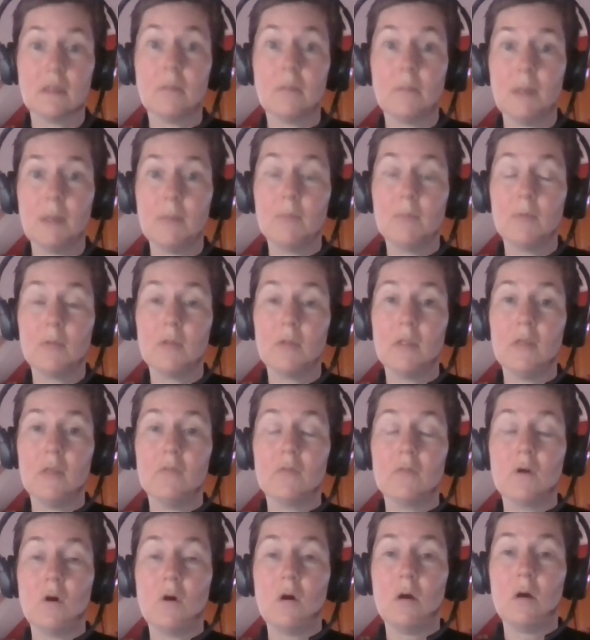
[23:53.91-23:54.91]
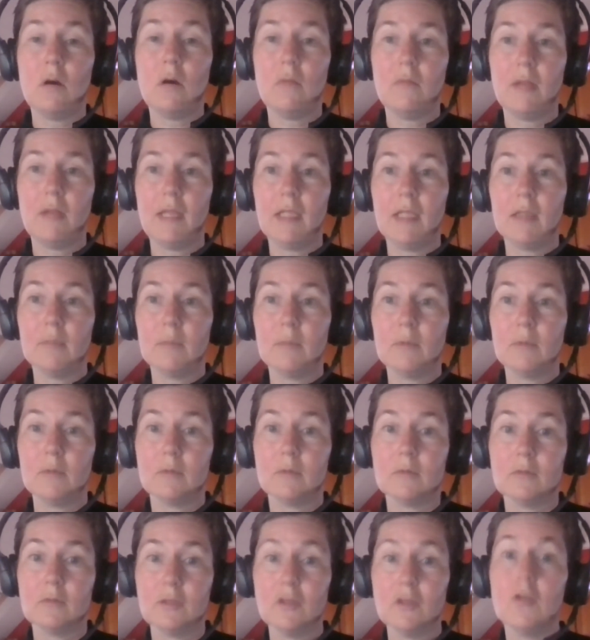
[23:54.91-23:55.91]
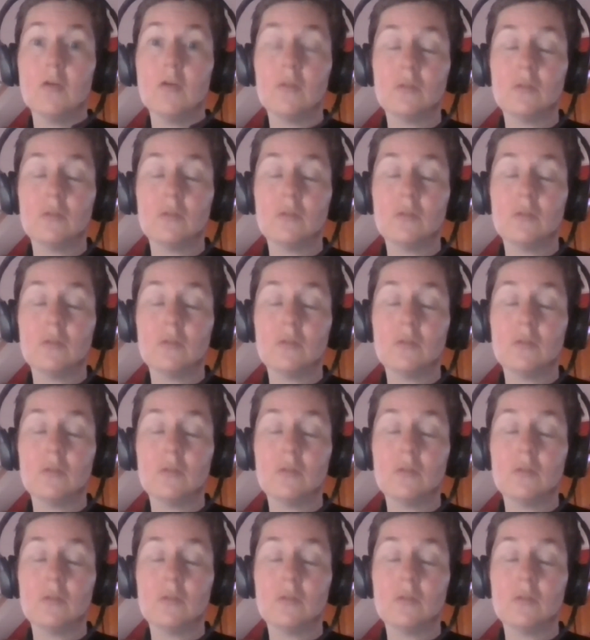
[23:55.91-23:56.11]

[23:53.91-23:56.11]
people that you've got available to you.